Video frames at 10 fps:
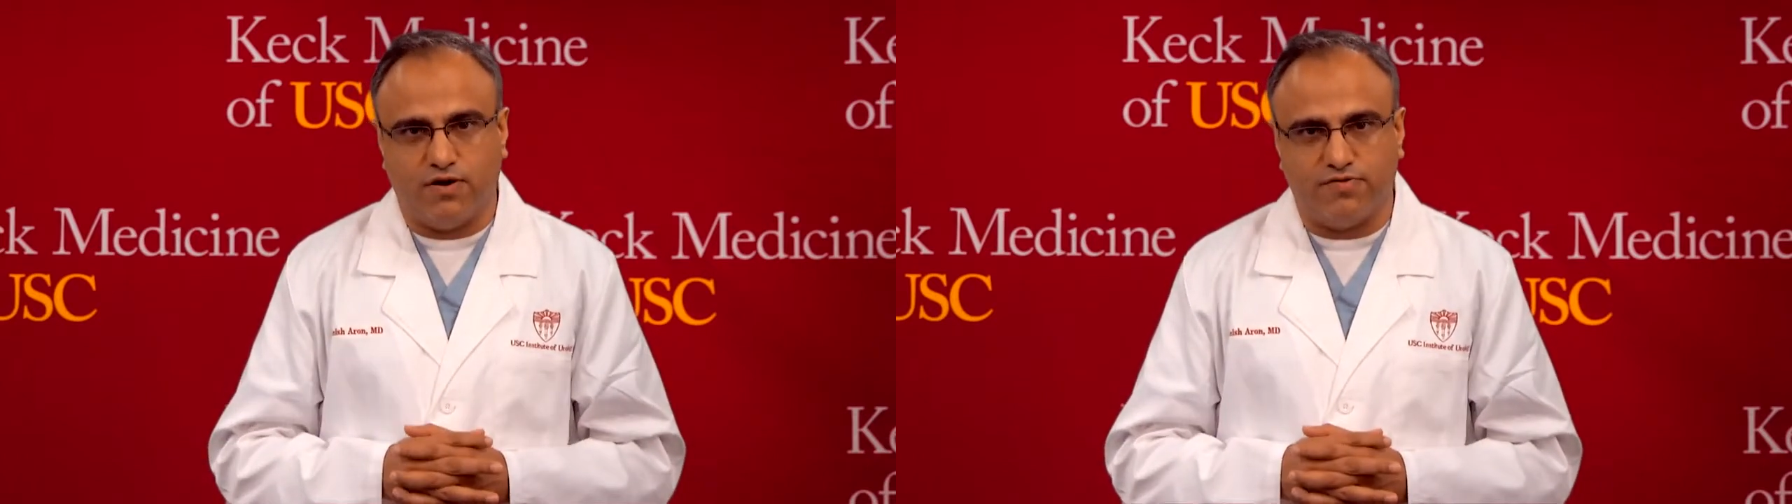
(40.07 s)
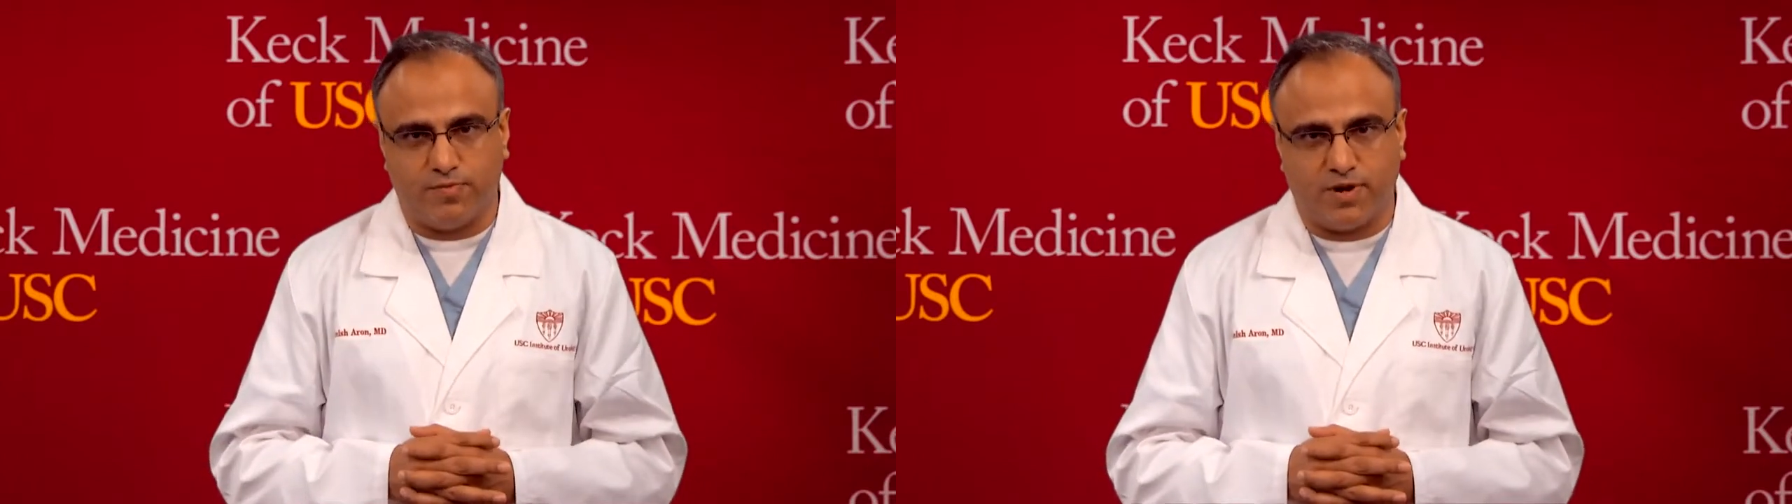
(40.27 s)

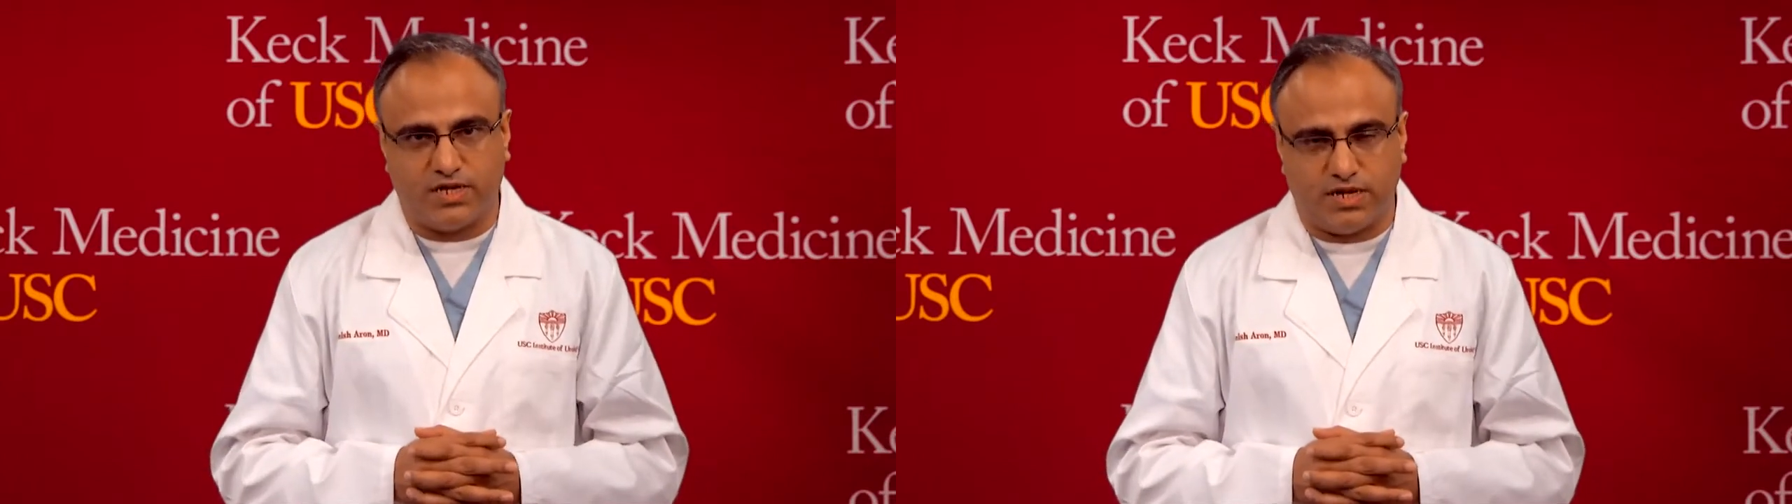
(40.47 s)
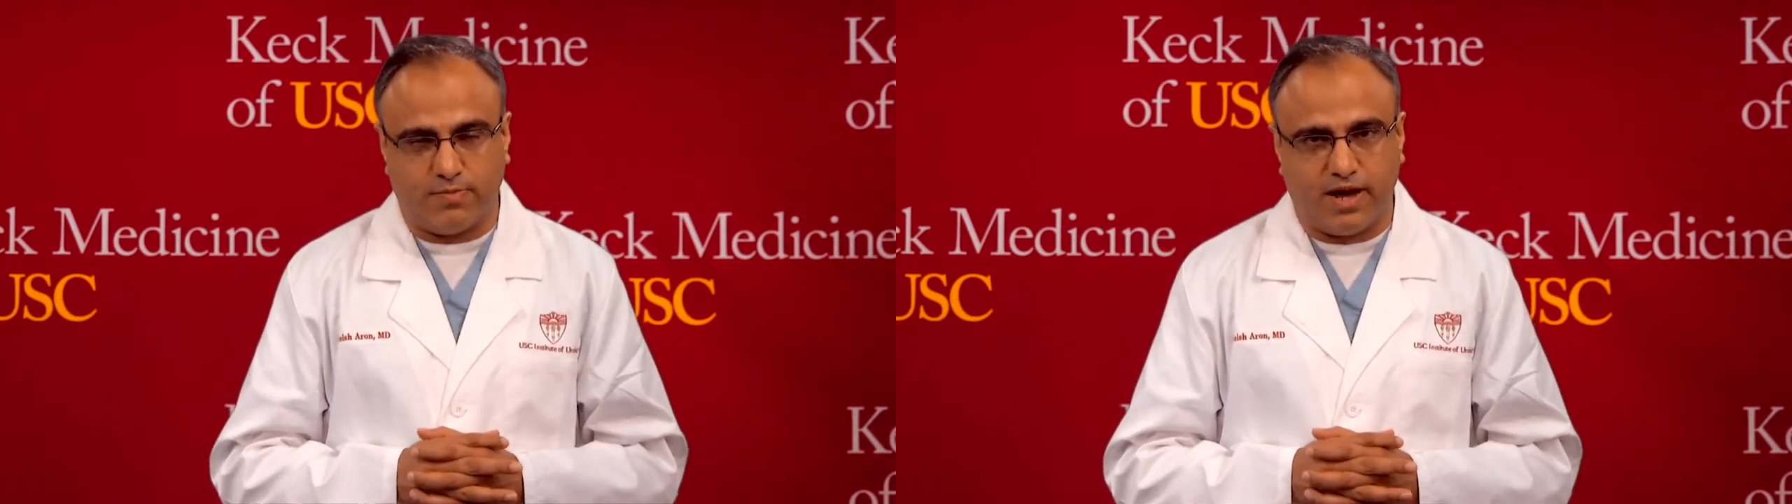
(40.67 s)
of the
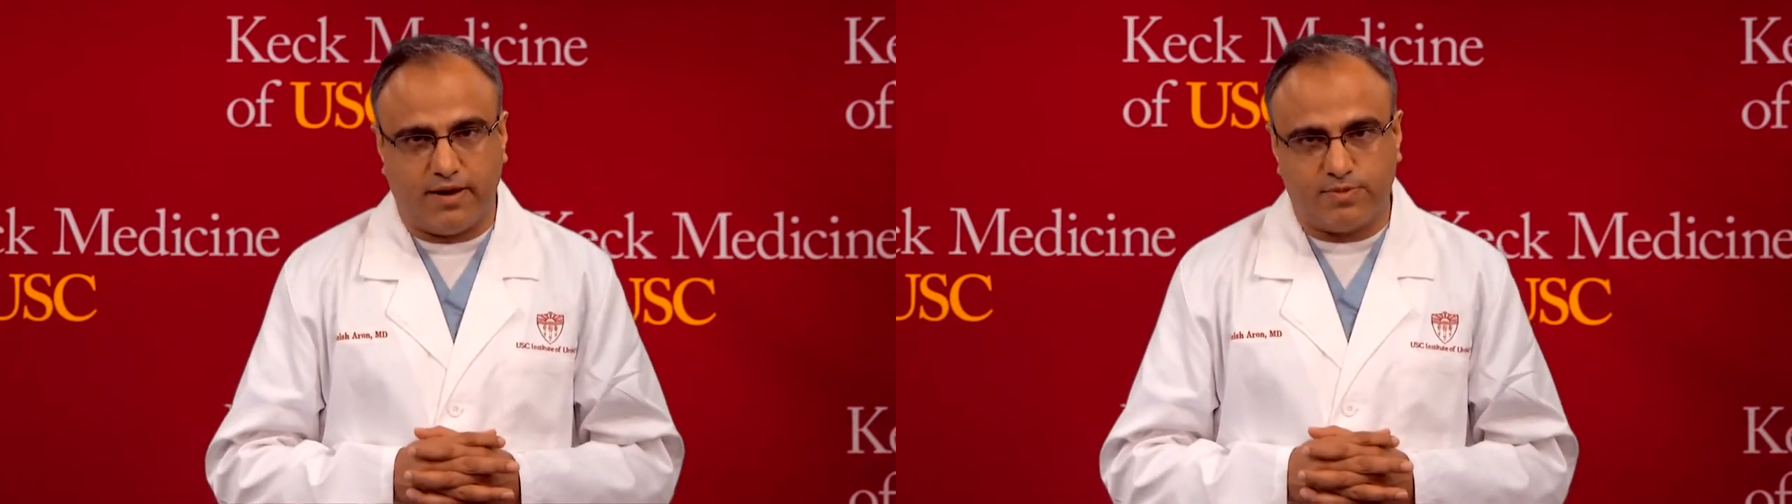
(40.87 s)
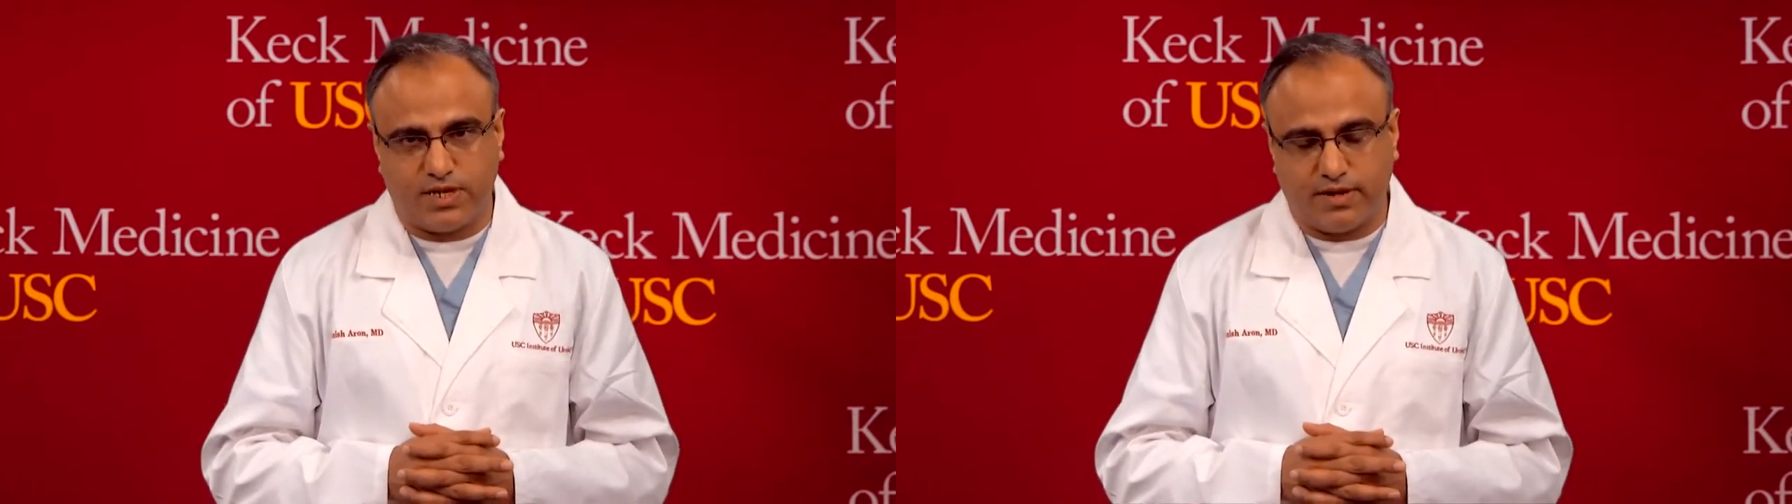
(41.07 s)
prostate
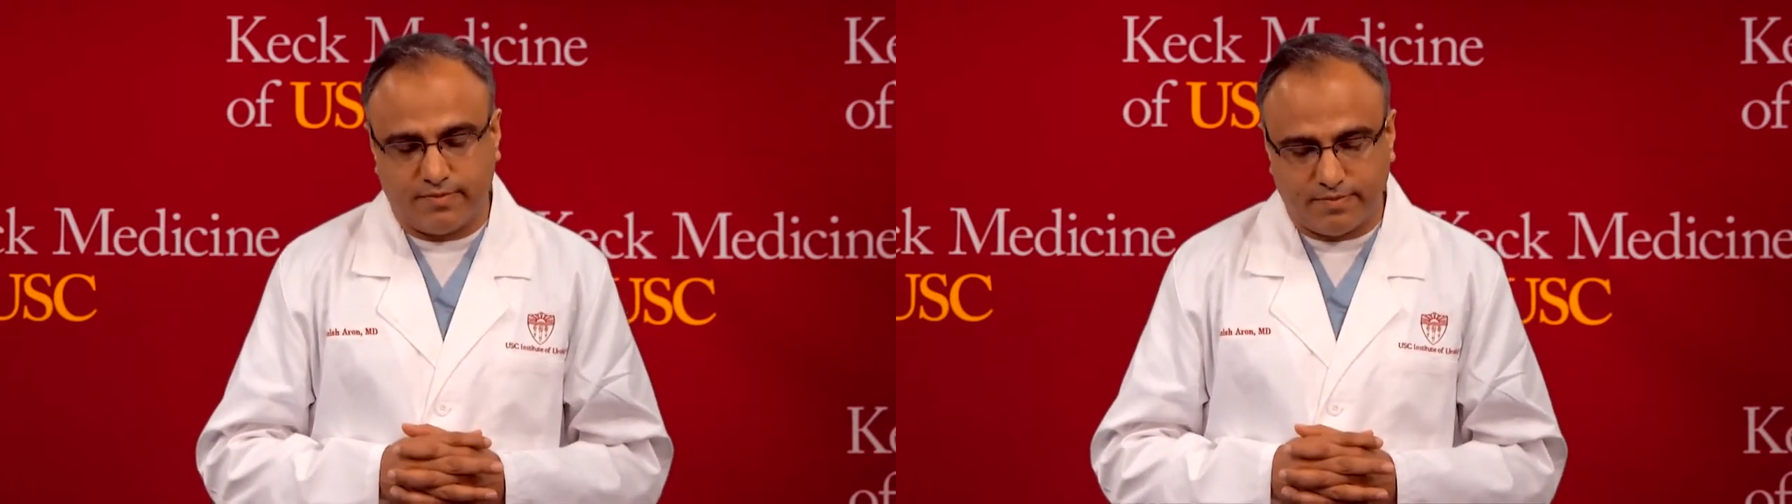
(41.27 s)
biopsy.